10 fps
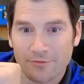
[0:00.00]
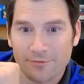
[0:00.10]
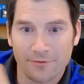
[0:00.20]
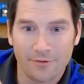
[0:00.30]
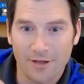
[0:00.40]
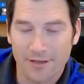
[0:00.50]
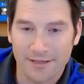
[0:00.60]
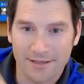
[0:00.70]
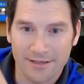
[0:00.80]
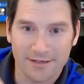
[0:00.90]
you're
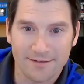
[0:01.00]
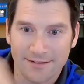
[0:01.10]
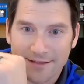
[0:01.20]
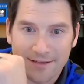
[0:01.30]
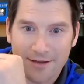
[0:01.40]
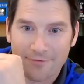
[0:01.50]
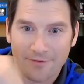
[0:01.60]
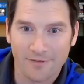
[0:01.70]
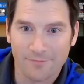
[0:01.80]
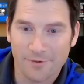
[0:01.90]
locking in and taking out
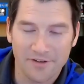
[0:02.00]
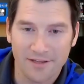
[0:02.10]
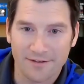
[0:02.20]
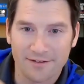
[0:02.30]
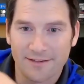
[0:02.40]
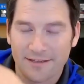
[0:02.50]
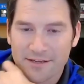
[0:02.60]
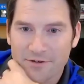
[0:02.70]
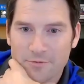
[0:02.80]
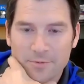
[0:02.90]
5% and then
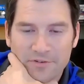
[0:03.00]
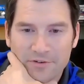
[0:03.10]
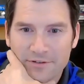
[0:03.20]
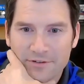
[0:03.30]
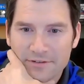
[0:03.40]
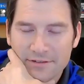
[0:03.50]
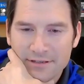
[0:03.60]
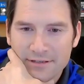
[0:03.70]
taking new positions?